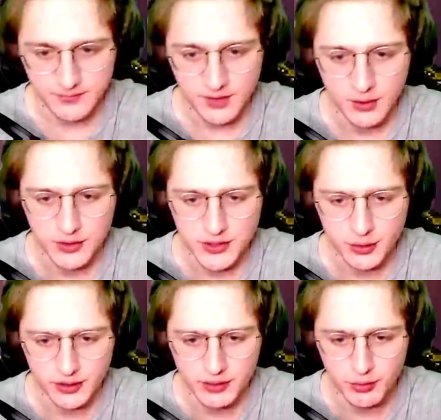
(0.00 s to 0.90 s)
or is
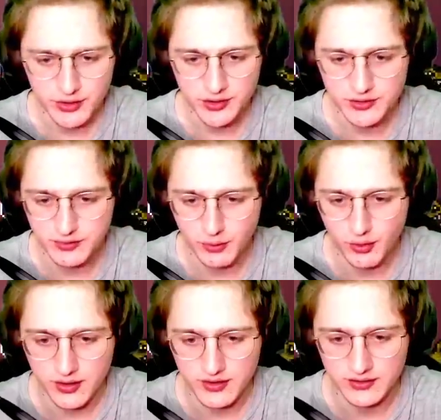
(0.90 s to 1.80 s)
Noita more,
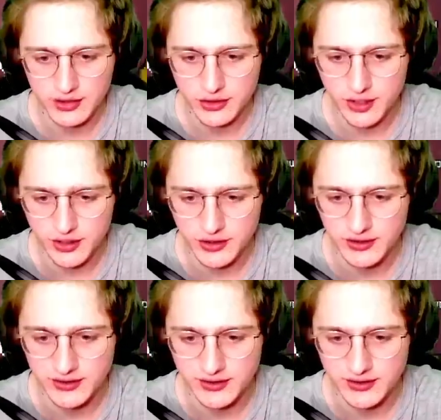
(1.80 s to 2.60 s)
more structured?